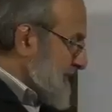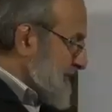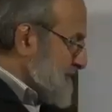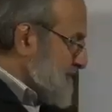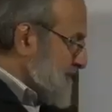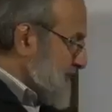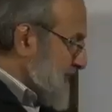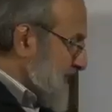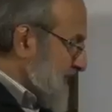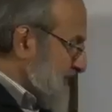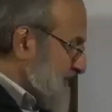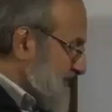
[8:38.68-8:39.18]
a
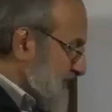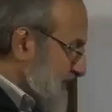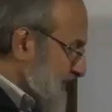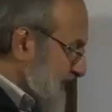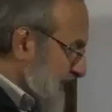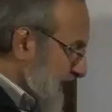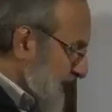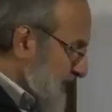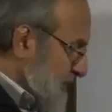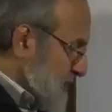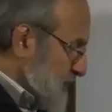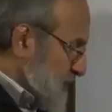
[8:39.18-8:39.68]

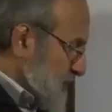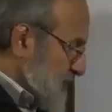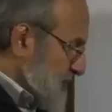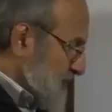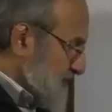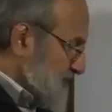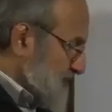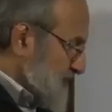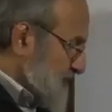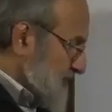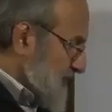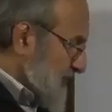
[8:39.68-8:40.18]

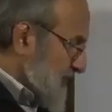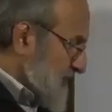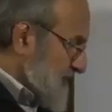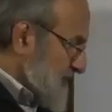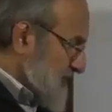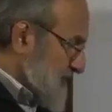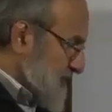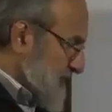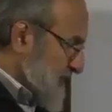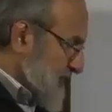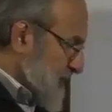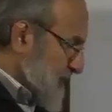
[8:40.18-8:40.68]
noun
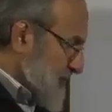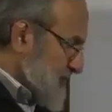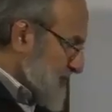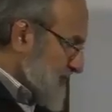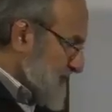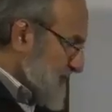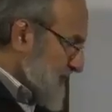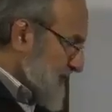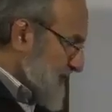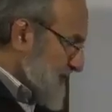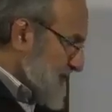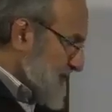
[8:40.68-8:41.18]
which, because
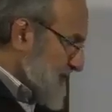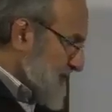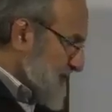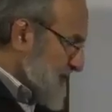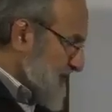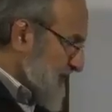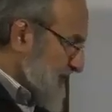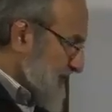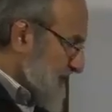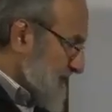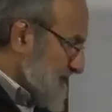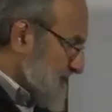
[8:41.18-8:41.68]
of harf
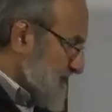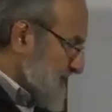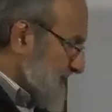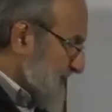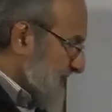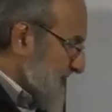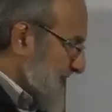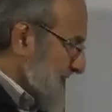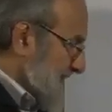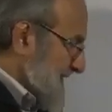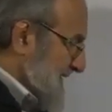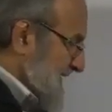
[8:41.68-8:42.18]
jar,
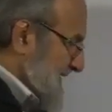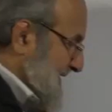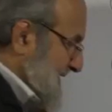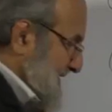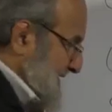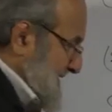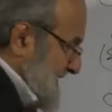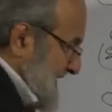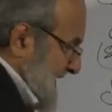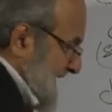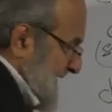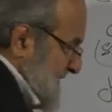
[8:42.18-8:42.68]

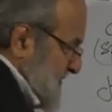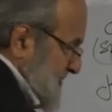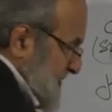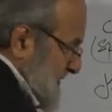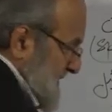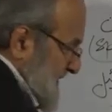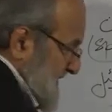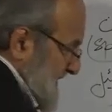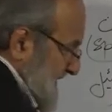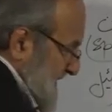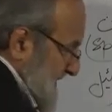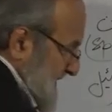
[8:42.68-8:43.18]
is
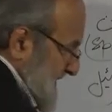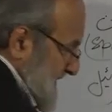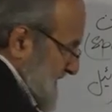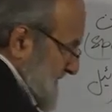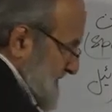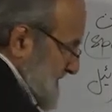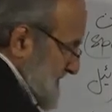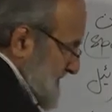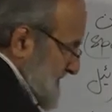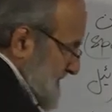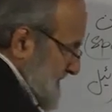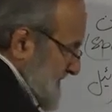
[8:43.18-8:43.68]
actually
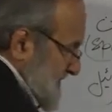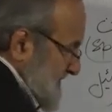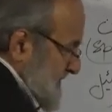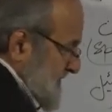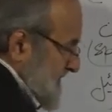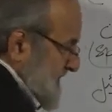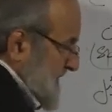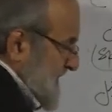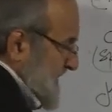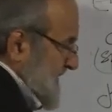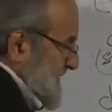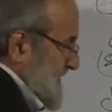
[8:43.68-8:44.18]
taking
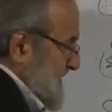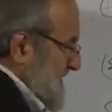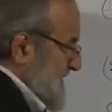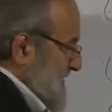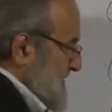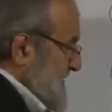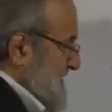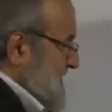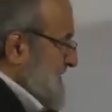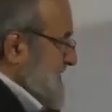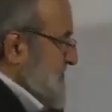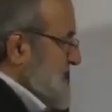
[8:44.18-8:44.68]

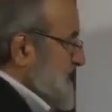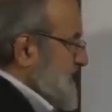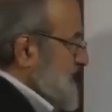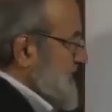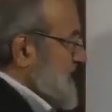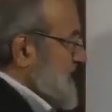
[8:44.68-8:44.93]
this